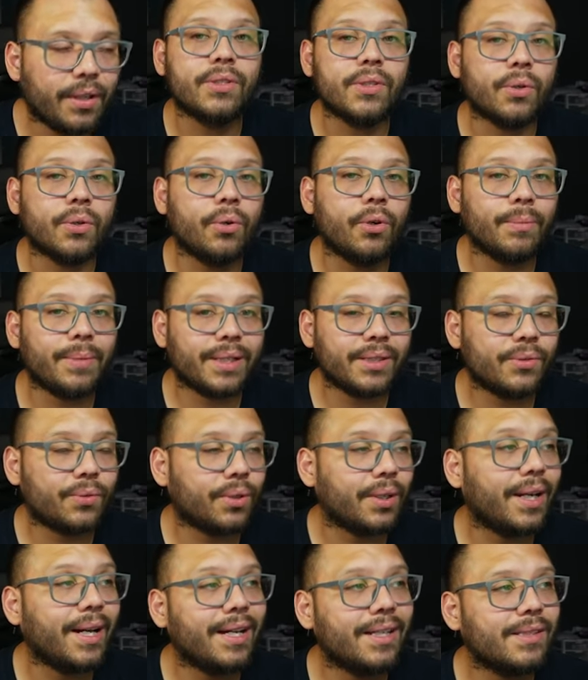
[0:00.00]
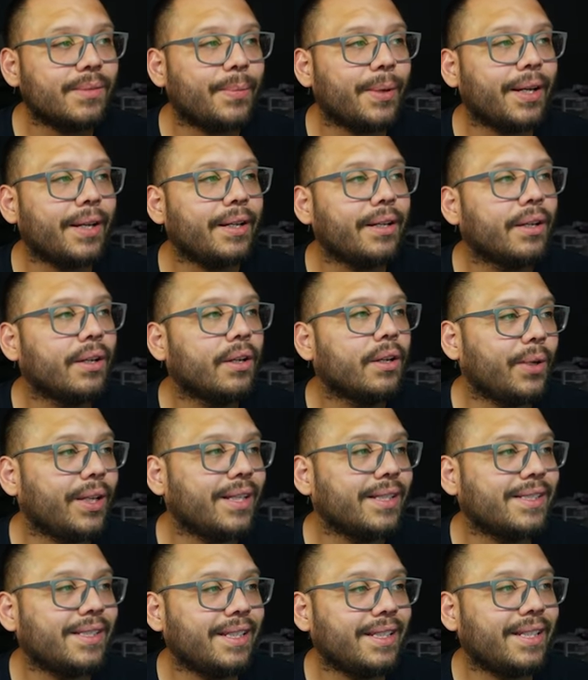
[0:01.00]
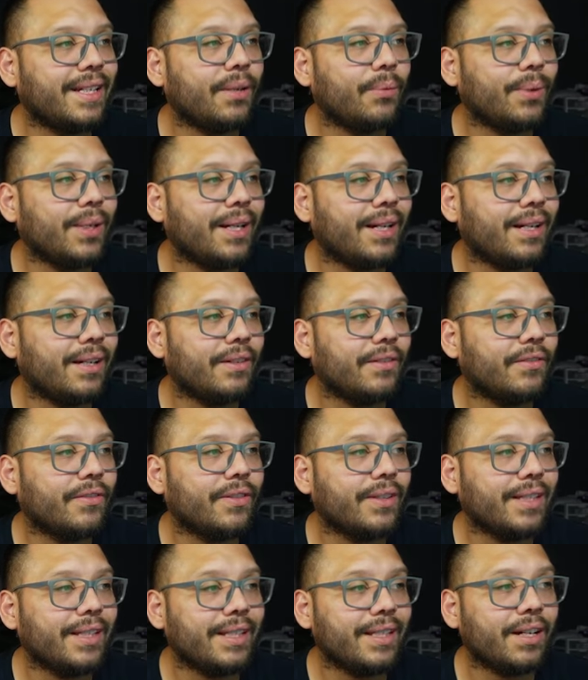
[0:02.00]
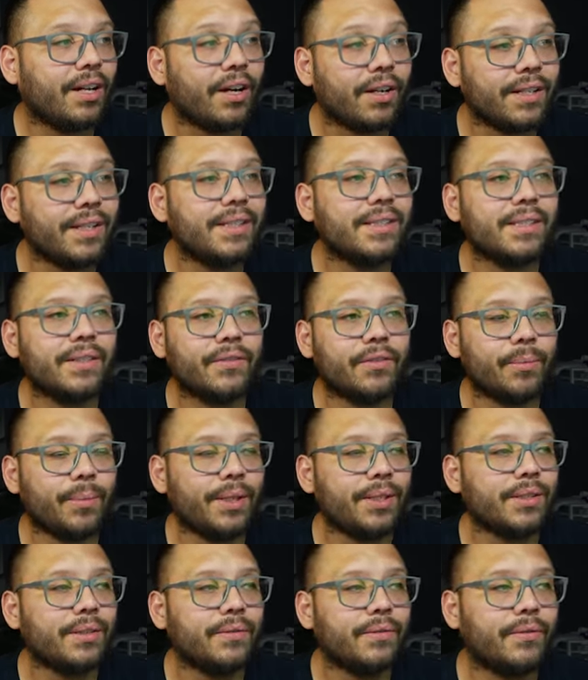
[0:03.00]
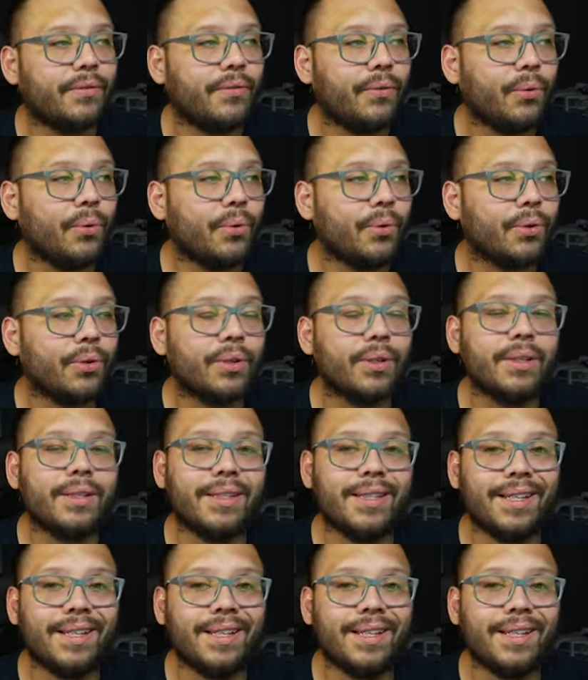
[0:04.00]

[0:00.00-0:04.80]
So going back to our ad spy, we can see that we have the audience information for